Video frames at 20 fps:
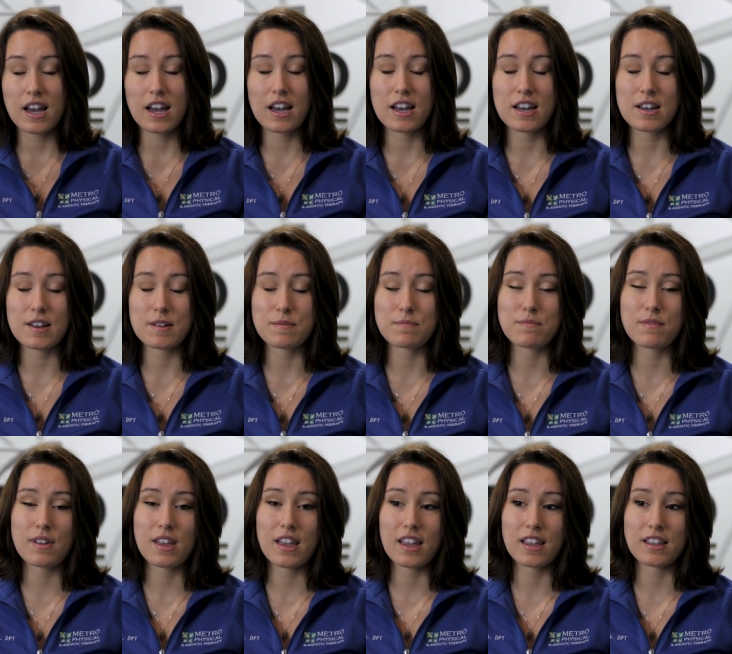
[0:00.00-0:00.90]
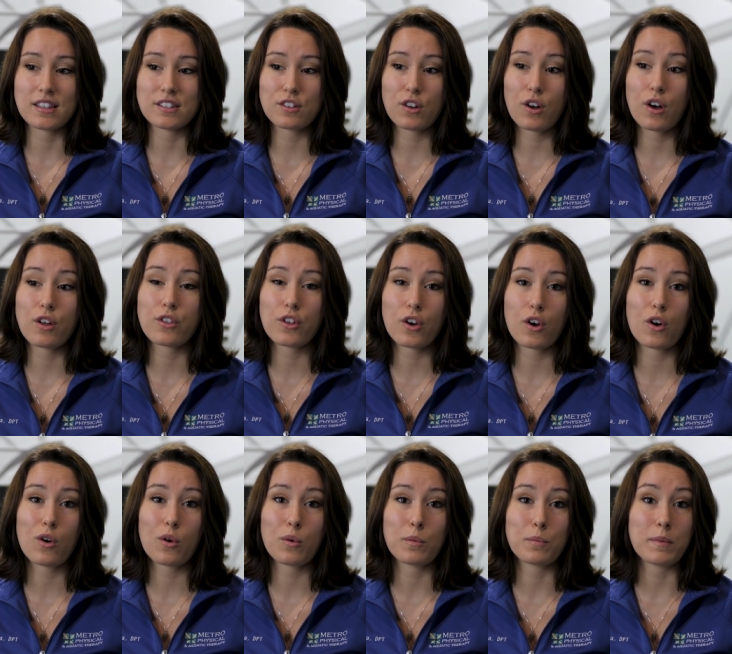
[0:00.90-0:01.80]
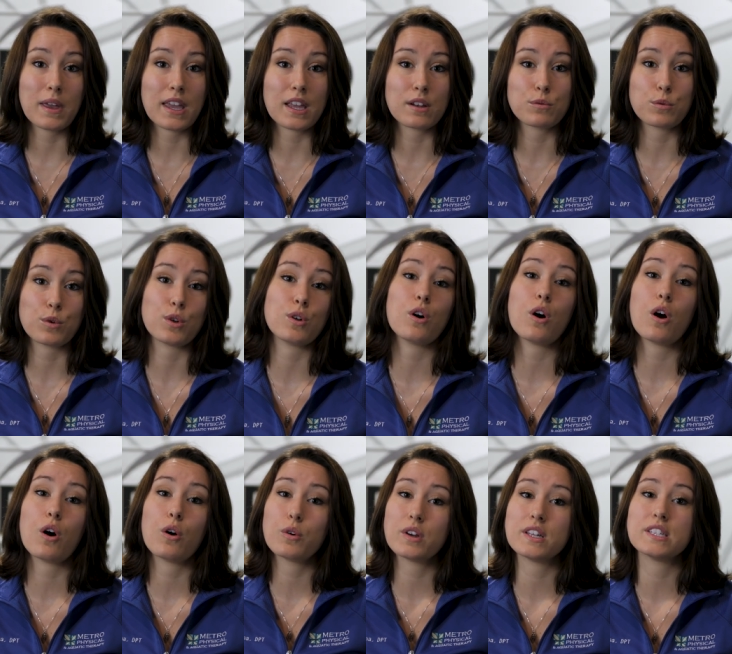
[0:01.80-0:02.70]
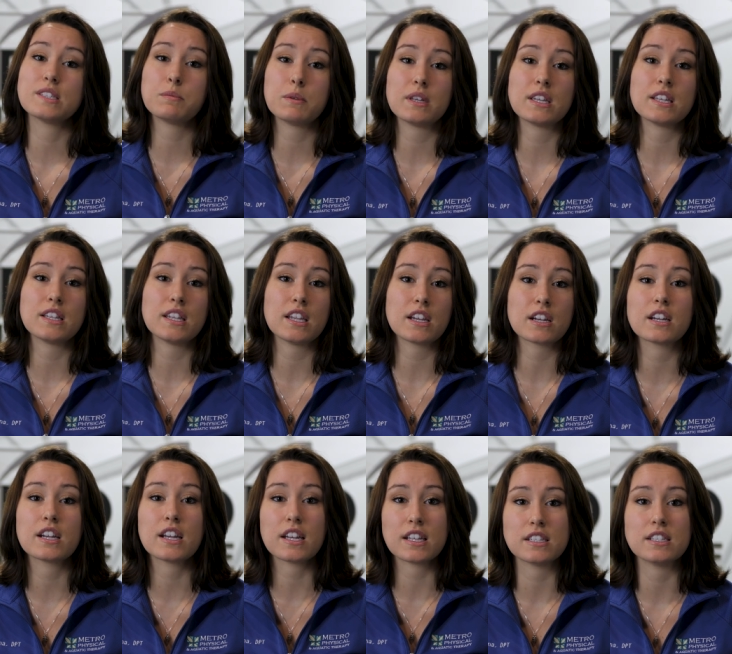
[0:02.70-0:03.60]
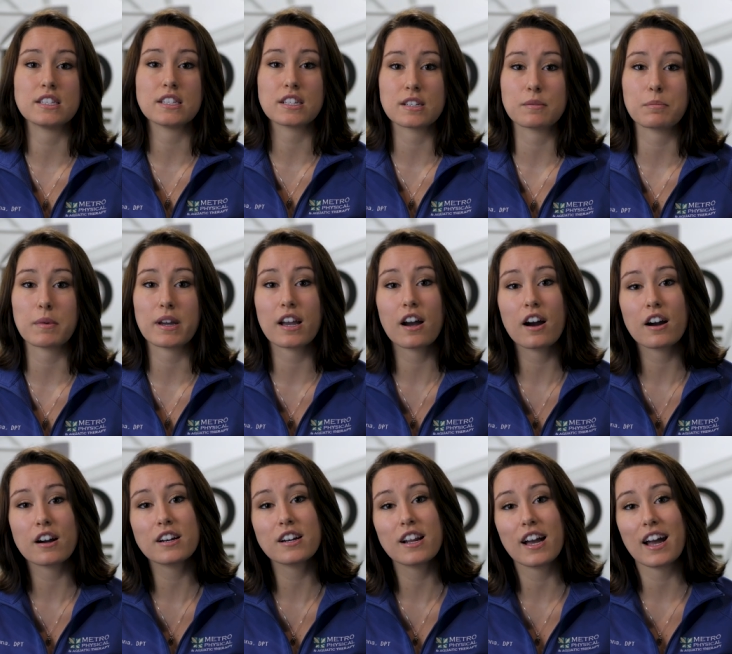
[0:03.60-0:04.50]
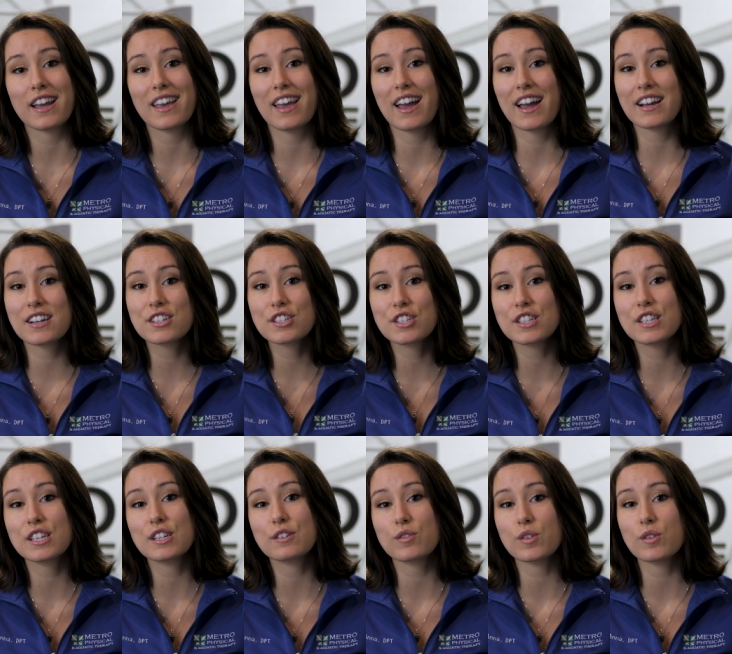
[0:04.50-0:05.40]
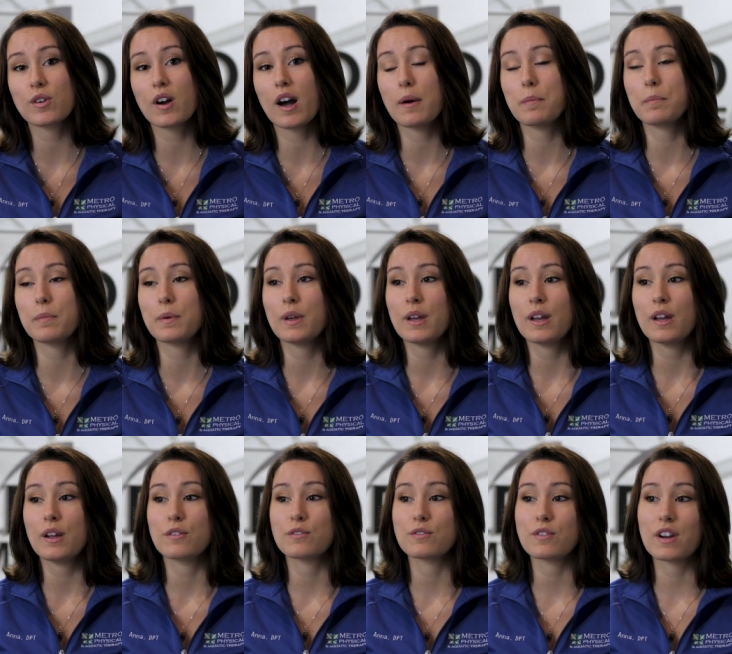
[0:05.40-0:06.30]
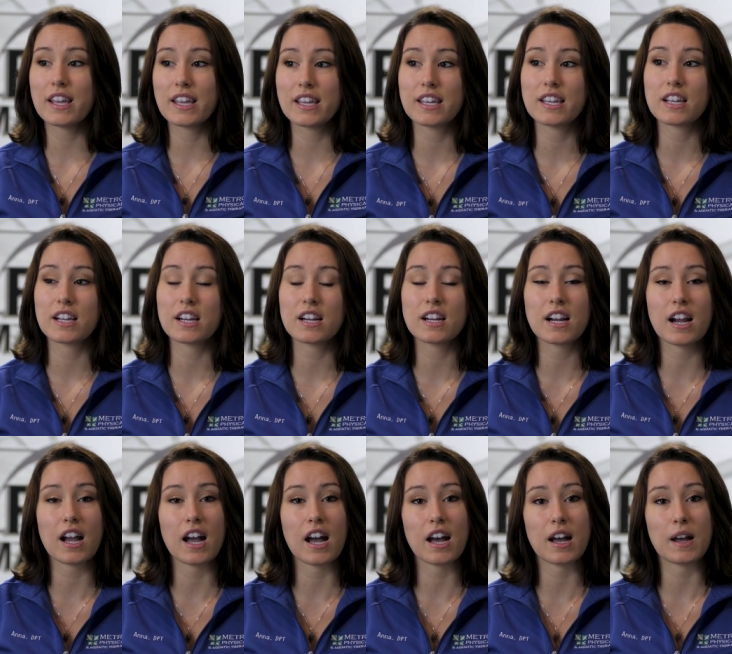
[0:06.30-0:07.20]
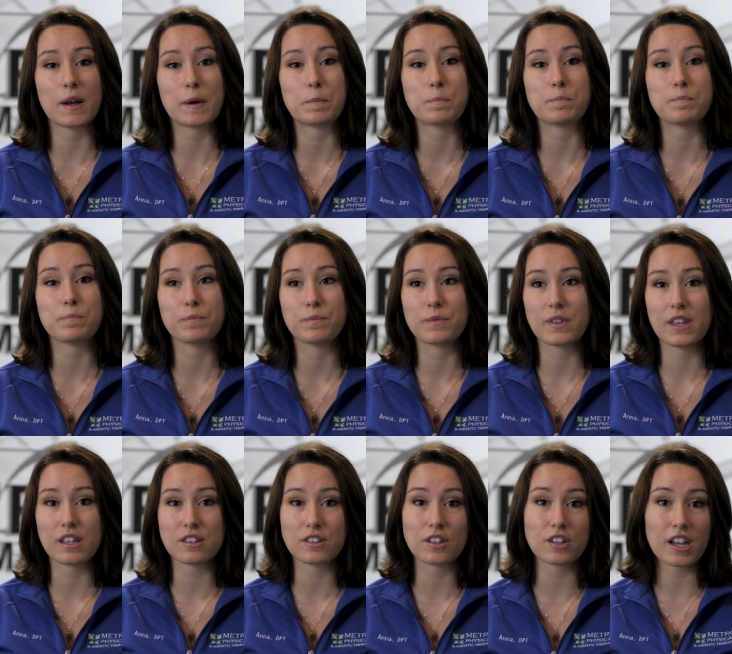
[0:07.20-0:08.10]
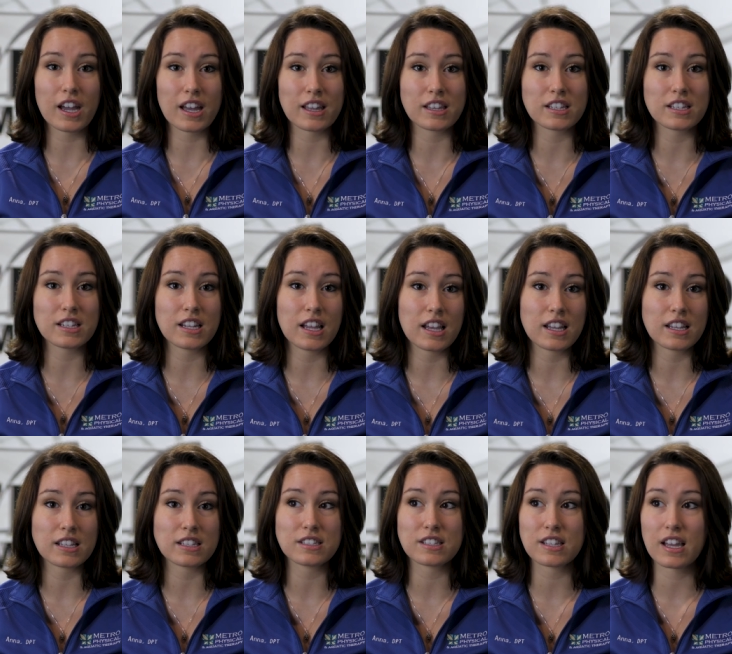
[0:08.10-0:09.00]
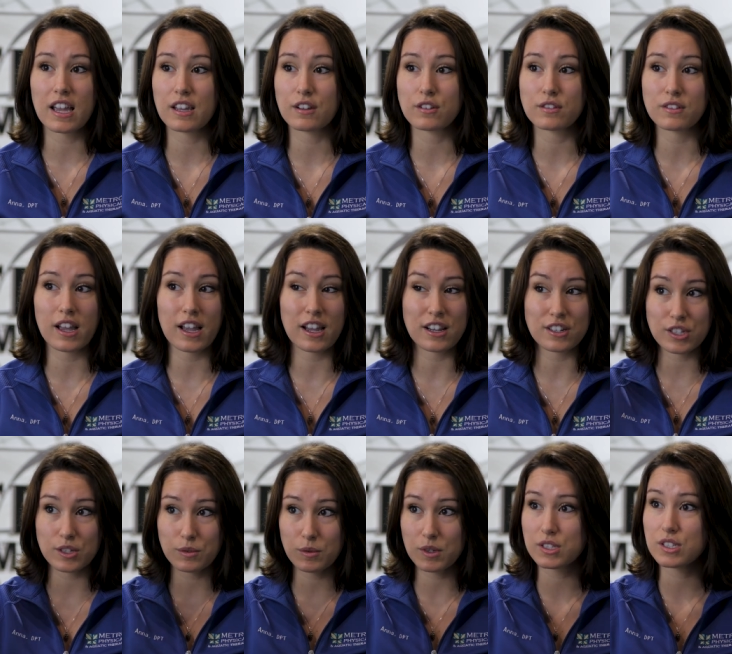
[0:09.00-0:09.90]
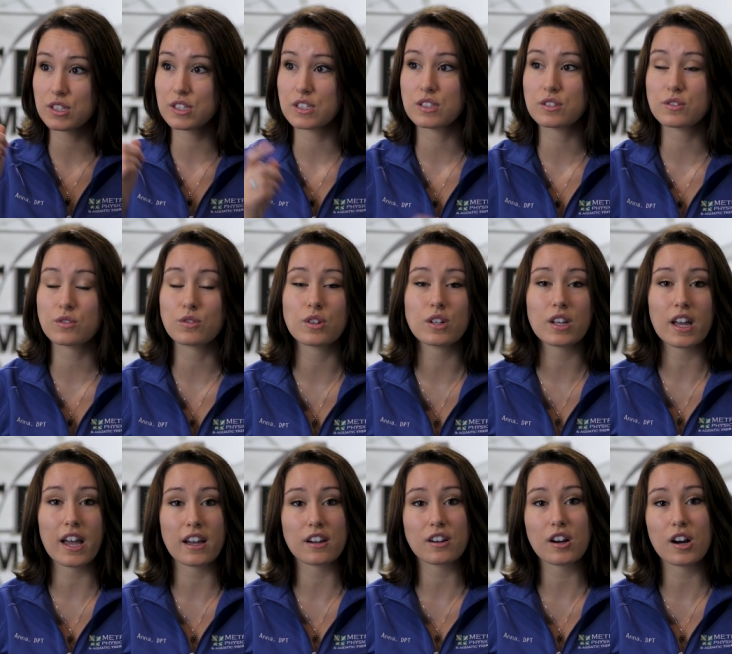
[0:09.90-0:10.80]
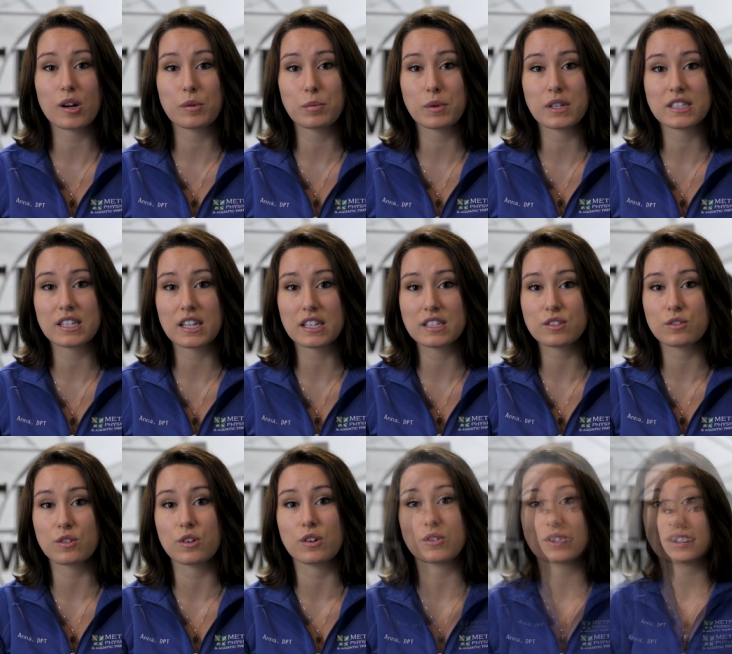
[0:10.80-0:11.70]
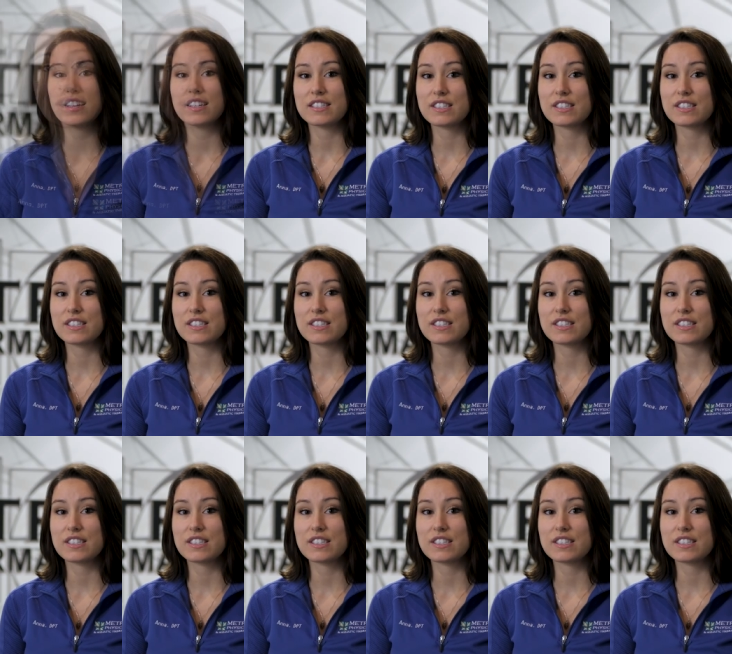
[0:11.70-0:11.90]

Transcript: And although Maine will always be near and dear to my heart, I actually grew up right here in Long Island, and I actually went to school at Carl Place High School.